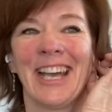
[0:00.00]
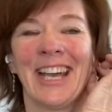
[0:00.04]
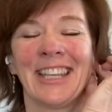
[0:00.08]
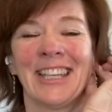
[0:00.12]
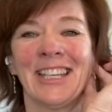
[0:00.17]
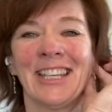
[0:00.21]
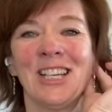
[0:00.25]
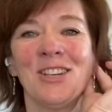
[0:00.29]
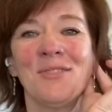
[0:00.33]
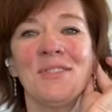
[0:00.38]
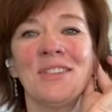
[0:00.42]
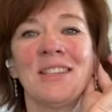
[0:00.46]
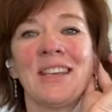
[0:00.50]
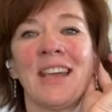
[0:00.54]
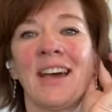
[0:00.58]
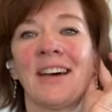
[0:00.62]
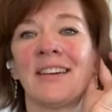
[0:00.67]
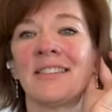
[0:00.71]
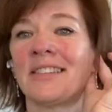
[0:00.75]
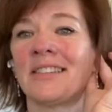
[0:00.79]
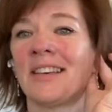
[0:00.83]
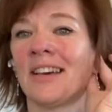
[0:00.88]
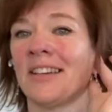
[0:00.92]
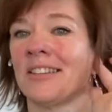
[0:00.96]
And then come to the
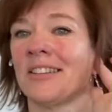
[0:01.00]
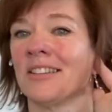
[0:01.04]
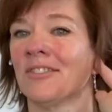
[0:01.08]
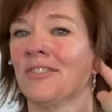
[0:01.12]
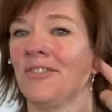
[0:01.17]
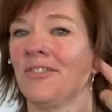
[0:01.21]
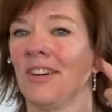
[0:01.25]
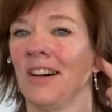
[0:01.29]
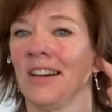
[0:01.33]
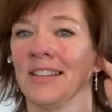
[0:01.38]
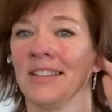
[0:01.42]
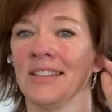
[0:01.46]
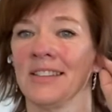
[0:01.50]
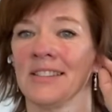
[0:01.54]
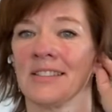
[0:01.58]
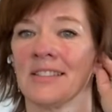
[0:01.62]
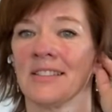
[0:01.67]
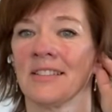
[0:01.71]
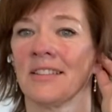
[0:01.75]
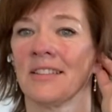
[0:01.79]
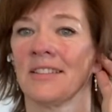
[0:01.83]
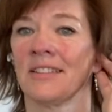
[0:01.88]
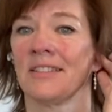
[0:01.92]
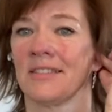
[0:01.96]
outside, you'll find this
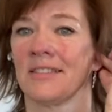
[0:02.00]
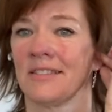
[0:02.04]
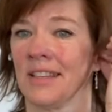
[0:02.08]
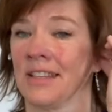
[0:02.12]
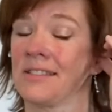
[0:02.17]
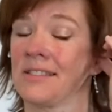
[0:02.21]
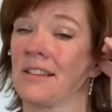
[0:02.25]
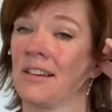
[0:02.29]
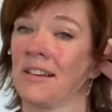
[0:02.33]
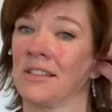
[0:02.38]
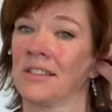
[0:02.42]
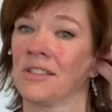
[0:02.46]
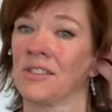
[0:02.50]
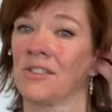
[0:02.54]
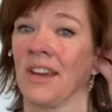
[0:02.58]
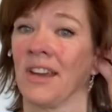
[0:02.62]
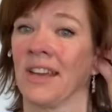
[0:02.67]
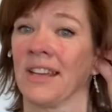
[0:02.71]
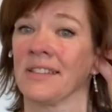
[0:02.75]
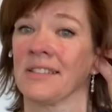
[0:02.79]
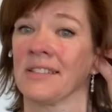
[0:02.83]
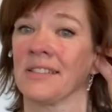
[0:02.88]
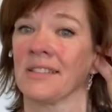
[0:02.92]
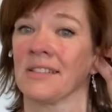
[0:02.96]
little, it's called the
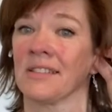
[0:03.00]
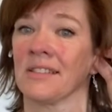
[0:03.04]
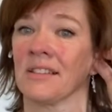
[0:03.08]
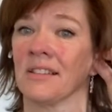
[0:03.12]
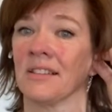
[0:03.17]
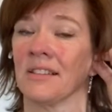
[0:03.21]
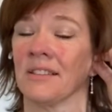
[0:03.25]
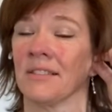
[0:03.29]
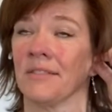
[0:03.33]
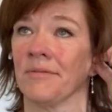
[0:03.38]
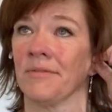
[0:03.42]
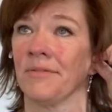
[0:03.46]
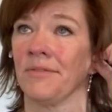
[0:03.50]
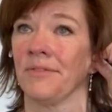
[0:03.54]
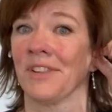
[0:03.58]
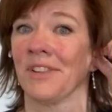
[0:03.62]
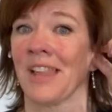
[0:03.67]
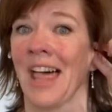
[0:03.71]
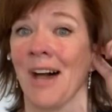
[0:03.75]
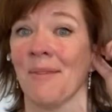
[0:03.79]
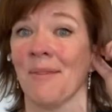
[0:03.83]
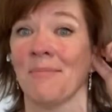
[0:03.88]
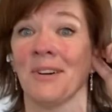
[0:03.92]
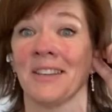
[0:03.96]
tragus, this little
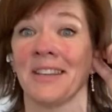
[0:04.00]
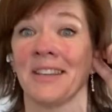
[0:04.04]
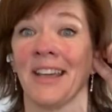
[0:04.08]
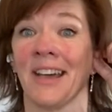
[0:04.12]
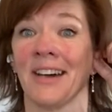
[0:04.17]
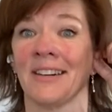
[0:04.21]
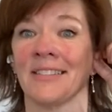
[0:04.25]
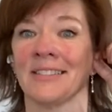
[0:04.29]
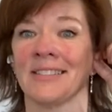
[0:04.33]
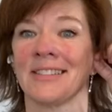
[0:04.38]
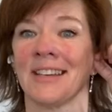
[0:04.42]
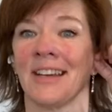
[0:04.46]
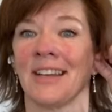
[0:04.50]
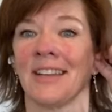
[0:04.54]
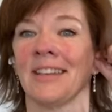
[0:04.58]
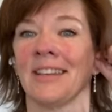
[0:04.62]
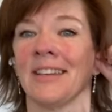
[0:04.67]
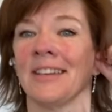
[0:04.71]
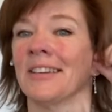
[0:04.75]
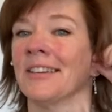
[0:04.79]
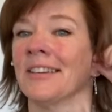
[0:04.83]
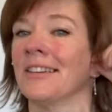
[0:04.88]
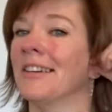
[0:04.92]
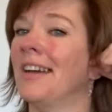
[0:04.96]
flap on the outside of
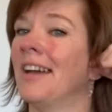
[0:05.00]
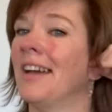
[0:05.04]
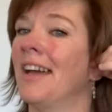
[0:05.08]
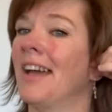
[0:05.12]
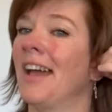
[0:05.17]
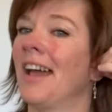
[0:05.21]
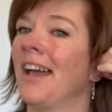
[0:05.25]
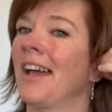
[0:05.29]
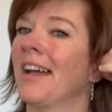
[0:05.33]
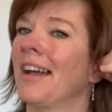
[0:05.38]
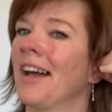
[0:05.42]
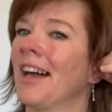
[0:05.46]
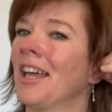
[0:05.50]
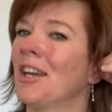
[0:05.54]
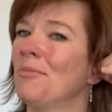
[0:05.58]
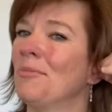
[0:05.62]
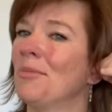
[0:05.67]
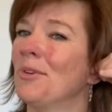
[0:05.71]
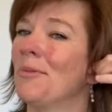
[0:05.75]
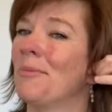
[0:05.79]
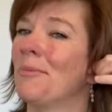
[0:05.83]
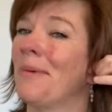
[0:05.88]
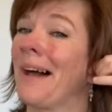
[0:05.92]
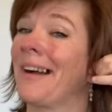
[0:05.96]
the ear. And kind of
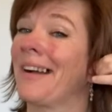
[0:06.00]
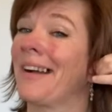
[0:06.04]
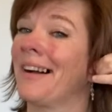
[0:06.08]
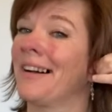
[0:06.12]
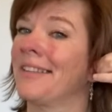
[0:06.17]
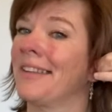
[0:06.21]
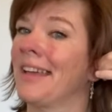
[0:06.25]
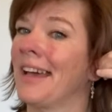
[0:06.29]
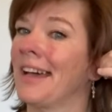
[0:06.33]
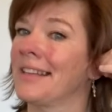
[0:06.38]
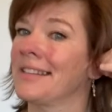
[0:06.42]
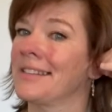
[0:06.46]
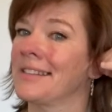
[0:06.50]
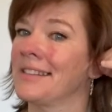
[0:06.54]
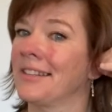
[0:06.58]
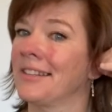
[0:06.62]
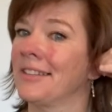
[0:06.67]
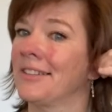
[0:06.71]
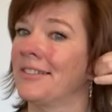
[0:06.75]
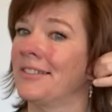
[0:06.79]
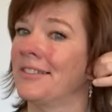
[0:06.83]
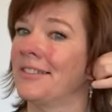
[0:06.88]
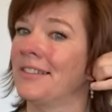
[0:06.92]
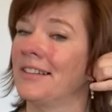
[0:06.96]
pull back on that
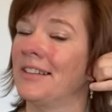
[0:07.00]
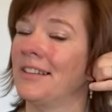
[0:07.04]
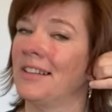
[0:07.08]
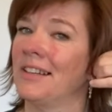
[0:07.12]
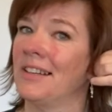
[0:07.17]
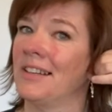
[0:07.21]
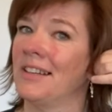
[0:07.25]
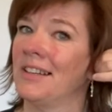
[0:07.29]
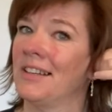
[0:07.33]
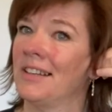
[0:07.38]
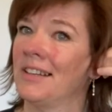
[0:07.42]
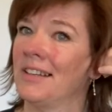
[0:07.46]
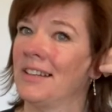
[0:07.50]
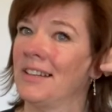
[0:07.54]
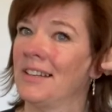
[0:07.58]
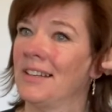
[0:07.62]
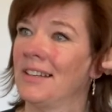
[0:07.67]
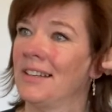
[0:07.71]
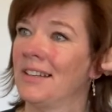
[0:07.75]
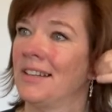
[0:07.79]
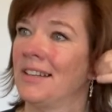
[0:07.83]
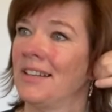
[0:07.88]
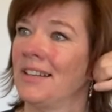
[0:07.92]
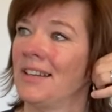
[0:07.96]
too.
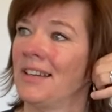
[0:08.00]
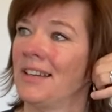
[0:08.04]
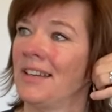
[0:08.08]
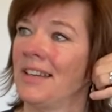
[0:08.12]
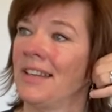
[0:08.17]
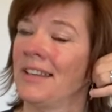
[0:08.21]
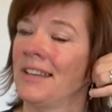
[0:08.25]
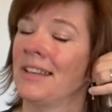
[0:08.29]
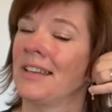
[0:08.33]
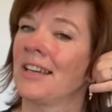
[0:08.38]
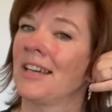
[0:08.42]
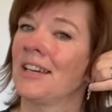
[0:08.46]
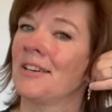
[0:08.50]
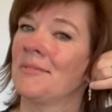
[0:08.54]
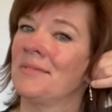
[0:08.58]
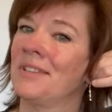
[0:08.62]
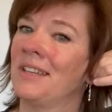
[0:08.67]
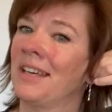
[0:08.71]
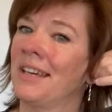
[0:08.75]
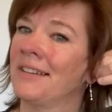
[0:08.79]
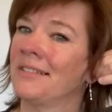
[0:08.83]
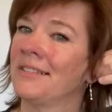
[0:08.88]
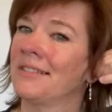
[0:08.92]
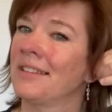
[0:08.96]
And then come
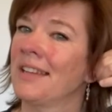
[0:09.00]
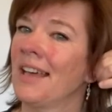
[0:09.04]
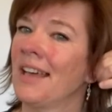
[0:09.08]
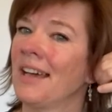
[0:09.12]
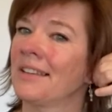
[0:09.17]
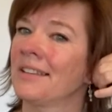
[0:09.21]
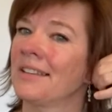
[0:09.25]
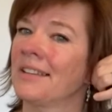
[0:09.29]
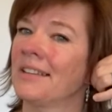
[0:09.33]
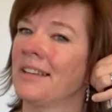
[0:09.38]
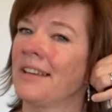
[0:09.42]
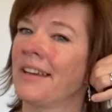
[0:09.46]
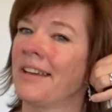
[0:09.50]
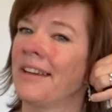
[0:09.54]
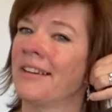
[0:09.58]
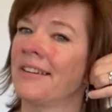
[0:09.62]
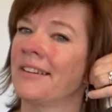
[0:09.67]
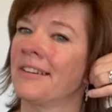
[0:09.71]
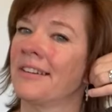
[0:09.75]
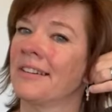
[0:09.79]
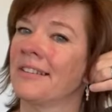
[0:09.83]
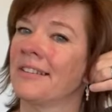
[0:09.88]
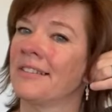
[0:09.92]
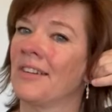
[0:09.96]
down to that little
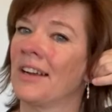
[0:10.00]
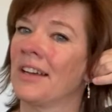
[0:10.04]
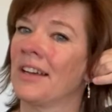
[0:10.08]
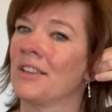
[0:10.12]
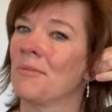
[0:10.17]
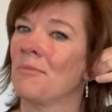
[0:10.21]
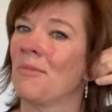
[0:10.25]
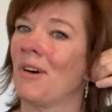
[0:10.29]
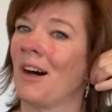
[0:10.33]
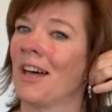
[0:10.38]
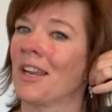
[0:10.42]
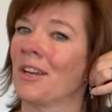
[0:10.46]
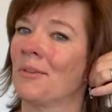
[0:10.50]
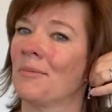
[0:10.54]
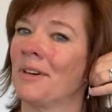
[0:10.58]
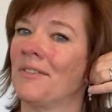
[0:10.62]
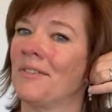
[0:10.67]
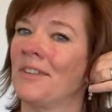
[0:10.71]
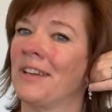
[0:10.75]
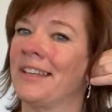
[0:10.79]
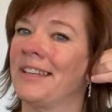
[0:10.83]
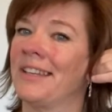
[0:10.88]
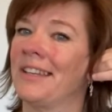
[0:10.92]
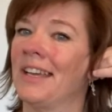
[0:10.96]
area around the bottom of
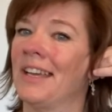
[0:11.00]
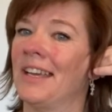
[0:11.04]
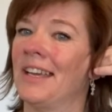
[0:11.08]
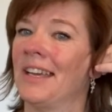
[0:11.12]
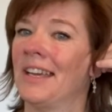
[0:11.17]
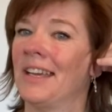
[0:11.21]
it.